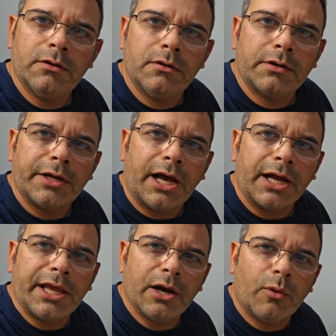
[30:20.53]
Okay, I
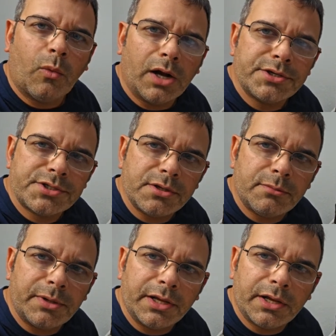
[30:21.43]
can't watch
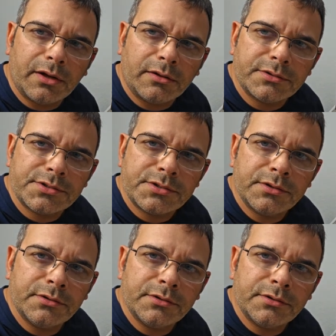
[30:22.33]
somebody else's